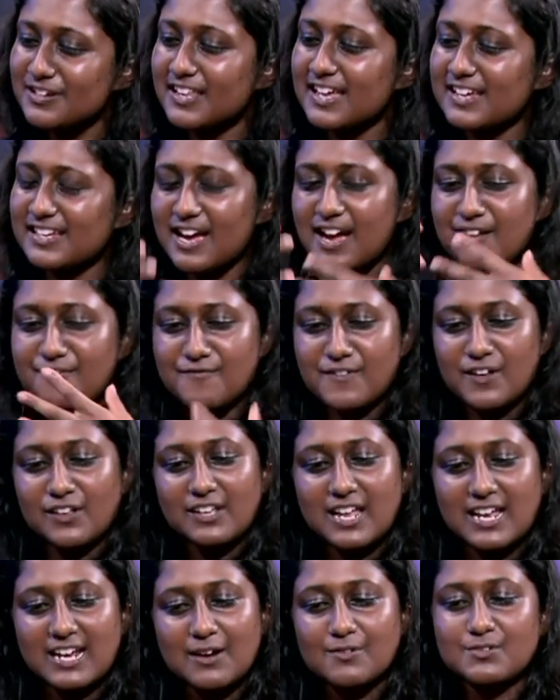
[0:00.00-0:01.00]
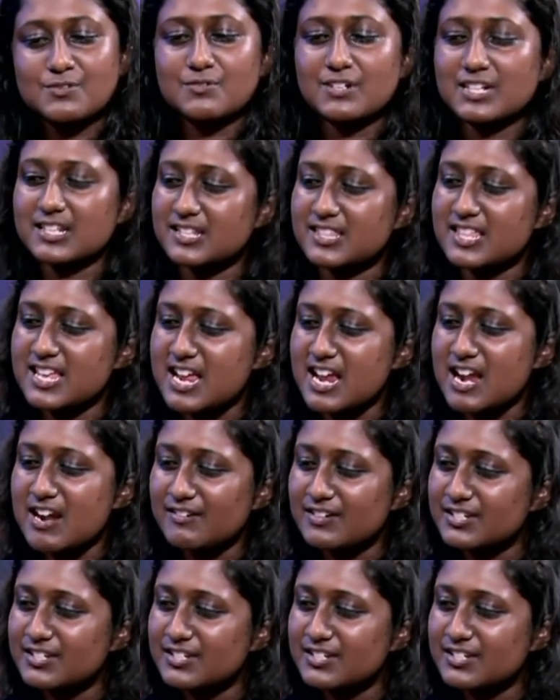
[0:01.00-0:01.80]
Like, I felt like I was really there.